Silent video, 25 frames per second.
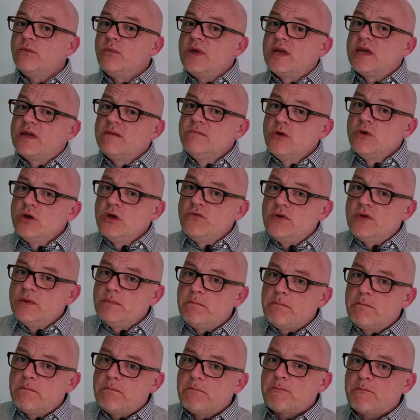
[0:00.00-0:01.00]
we can move you
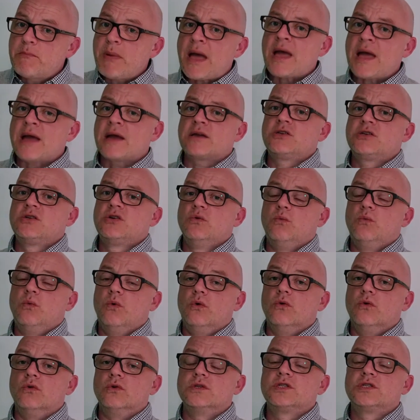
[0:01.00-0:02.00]
back
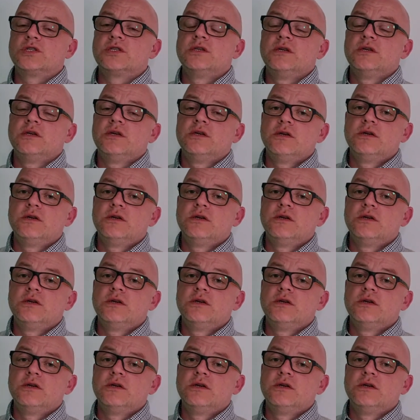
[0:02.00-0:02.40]
towards